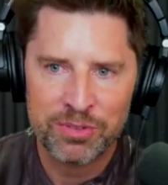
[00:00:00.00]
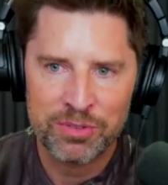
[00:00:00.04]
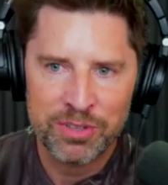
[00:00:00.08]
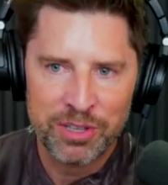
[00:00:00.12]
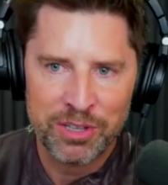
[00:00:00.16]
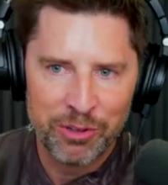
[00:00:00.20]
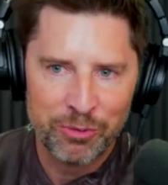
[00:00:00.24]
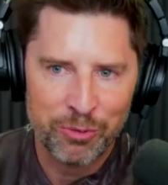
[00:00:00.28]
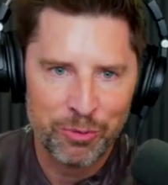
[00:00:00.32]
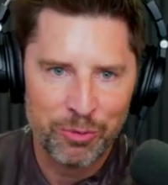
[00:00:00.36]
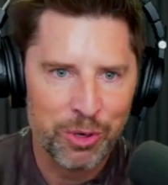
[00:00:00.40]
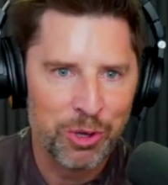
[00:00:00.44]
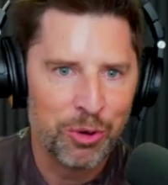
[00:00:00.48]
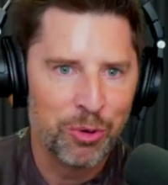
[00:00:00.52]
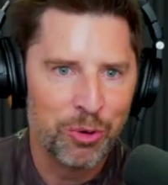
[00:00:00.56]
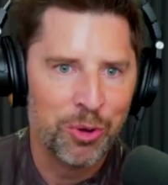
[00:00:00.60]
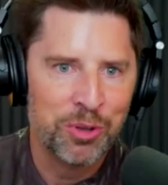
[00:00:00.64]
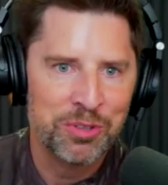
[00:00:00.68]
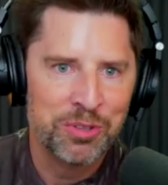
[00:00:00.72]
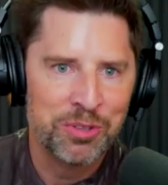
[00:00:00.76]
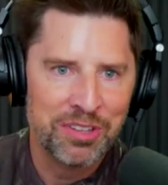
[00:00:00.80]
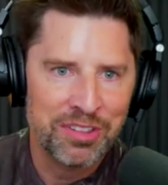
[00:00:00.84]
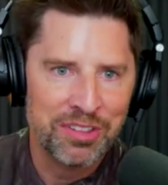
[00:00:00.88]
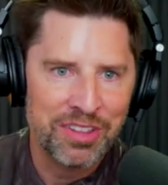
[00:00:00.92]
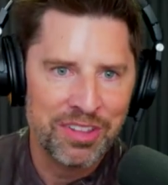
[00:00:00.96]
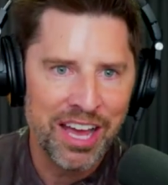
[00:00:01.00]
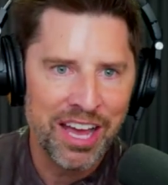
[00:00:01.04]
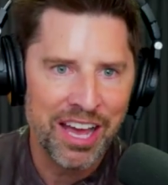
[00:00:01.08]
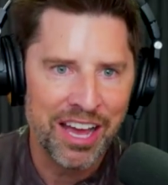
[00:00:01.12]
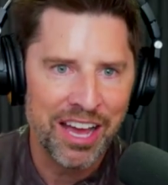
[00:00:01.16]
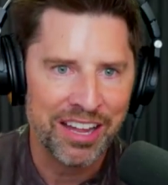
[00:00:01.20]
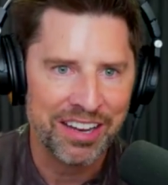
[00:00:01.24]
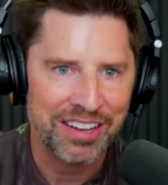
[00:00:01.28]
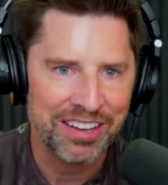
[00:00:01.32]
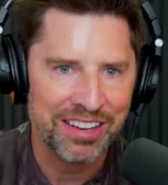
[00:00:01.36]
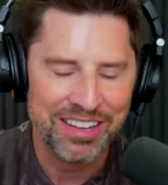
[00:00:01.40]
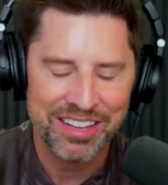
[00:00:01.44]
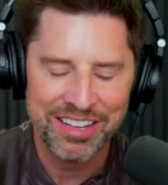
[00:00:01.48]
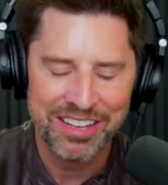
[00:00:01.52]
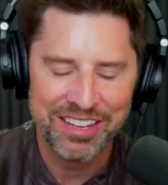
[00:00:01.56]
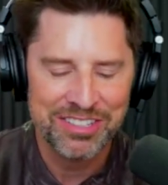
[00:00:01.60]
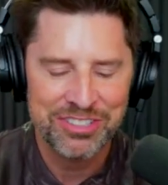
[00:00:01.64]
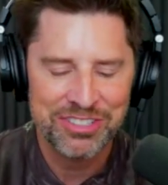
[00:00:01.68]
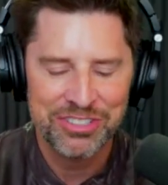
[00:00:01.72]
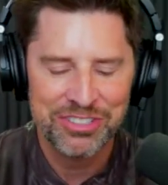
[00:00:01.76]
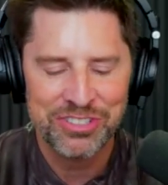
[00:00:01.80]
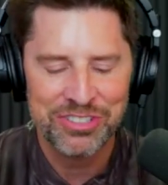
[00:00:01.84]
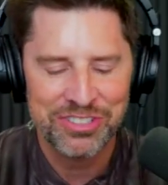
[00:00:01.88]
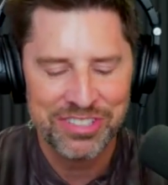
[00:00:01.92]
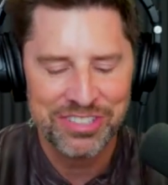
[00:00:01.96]
we'll go on to that it's
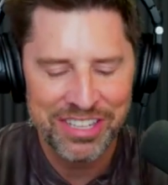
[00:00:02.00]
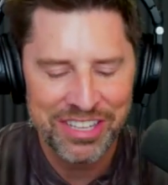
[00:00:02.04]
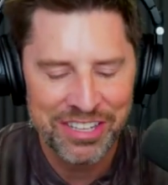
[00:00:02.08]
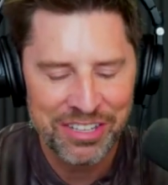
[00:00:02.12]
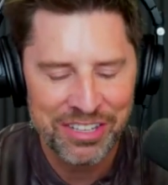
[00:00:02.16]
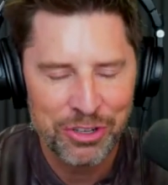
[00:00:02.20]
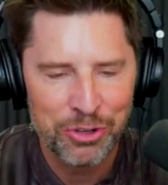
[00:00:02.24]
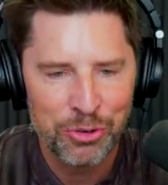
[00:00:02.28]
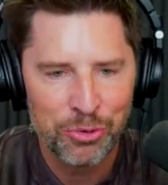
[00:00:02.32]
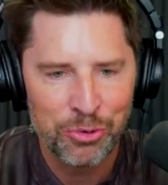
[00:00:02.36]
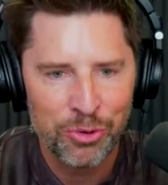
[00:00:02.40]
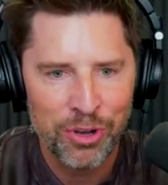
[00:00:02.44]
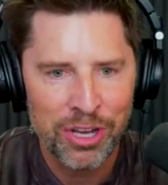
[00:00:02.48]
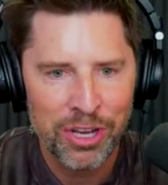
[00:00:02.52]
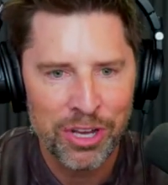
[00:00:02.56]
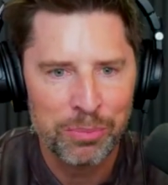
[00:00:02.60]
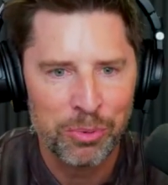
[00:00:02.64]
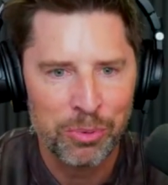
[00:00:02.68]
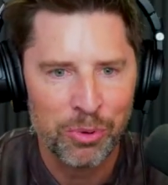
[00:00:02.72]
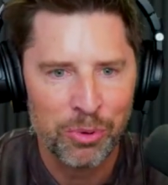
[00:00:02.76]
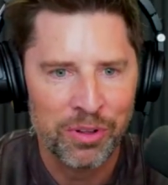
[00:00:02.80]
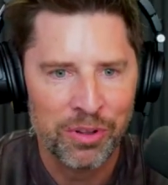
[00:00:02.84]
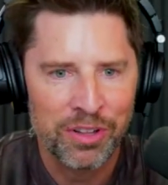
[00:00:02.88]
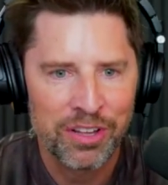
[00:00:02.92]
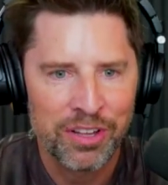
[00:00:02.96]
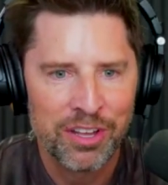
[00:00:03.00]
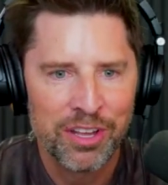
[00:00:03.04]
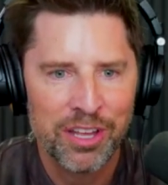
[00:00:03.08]
just incredible